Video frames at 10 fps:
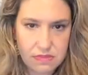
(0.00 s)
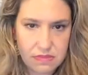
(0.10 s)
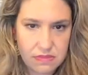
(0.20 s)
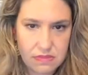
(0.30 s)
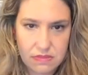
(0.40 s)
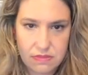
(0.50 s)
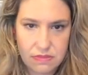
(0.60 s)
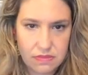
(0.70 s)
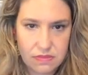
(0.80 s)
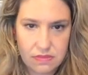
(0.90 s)

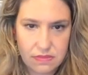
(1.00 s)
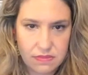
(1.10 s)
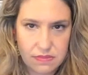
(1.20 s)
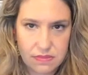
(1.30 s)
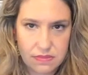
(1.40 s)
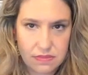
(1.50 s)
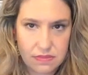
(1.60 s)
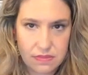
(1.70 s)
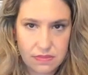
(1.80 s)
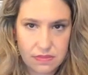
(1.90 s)

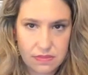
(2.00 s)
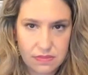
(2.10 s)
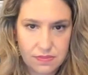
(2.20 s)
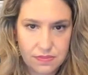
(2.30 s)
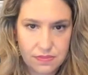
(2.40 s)
(silent)